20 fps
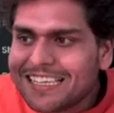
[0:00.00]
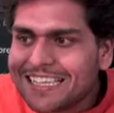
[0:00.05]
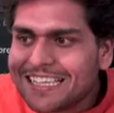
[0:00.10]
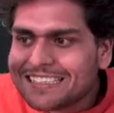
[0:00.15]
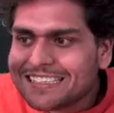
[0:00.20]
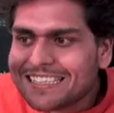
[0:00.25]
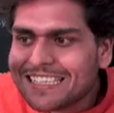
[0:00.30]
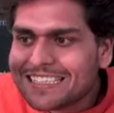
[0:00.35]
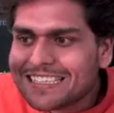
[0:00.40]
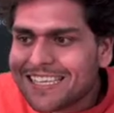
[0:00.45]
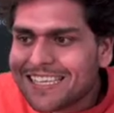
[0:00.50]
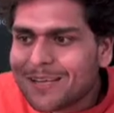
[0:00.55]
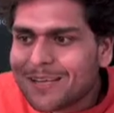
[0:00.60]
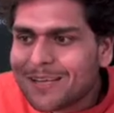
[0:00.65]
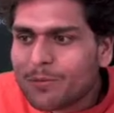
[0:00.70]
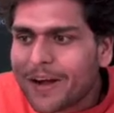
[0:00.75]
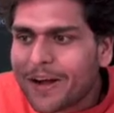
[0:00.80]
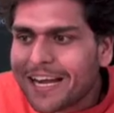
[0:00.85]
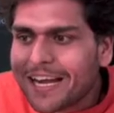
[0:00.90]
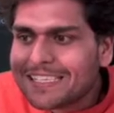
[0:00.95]
is the
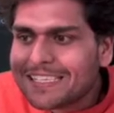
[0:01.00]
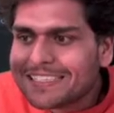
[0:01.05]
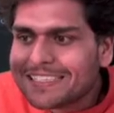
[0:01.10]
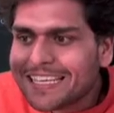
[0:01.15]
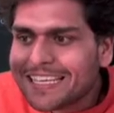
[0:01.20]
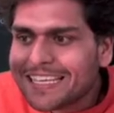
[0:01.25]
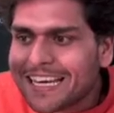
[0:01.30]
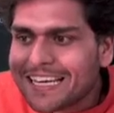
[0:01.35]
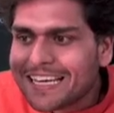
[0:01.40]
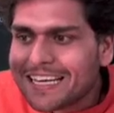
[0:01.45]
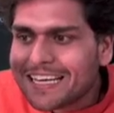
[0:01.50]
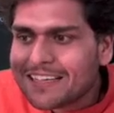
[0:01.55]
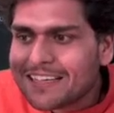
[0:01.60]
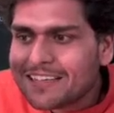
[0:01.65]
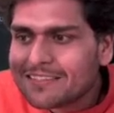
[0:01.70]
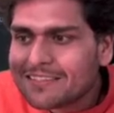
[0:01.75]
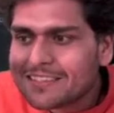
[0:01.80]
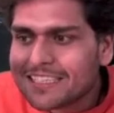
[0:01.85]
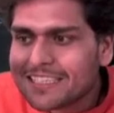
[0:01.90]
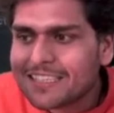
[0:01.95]
file sync.
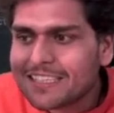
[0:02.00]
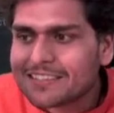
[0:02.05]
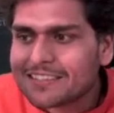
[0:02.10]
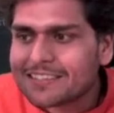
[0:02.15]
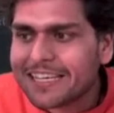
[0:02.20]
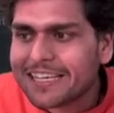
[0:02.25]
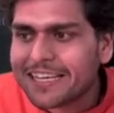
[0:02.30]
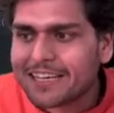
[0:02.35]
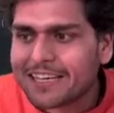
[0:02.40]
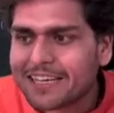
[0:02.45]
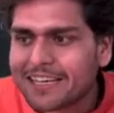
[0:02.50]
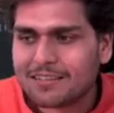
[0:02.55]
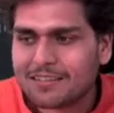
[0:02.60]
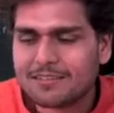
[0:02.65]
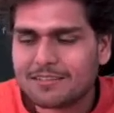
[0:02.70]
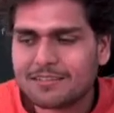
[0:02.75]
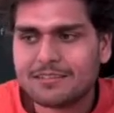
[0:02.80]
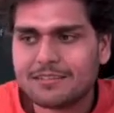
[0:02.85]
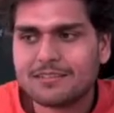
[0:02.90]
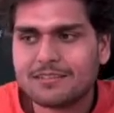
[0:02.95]
See this sync.
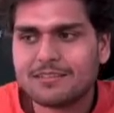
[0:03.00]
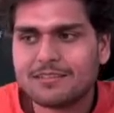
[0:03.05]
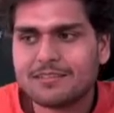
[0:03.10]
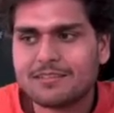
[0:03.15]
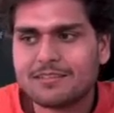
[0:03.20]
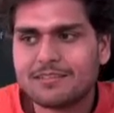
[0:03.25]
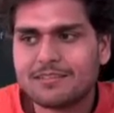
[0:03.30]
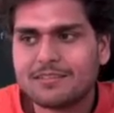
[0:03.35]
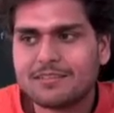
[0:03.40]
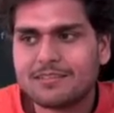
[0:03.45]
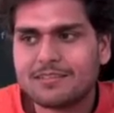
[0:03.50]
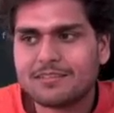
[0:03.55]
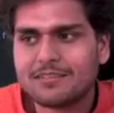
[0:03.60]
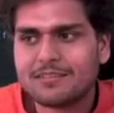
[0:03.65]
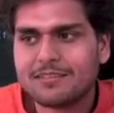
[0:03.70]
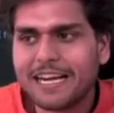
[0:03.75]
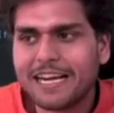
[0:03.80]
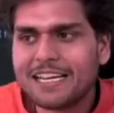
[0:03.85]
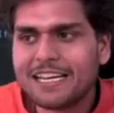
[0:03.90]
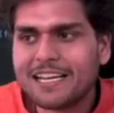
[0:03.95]

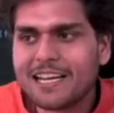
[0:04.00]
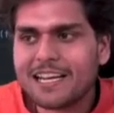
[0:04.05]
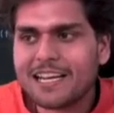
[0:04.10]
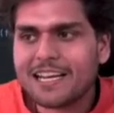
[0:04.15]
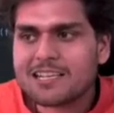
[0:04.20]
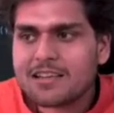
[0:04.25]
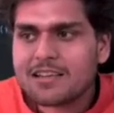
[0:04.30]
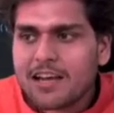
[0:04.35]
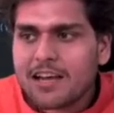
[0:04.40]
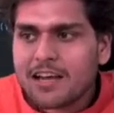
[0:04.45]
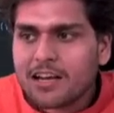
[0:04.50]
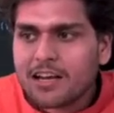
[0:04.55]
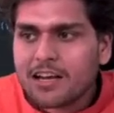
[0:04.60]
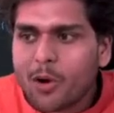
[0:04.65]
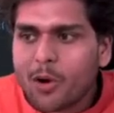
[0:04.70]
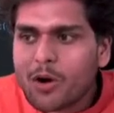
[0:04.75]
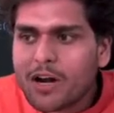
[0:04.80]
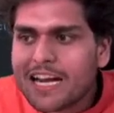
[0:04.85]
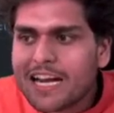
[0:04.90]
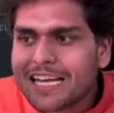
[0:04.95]
It is
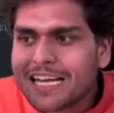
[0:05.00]
loaded in a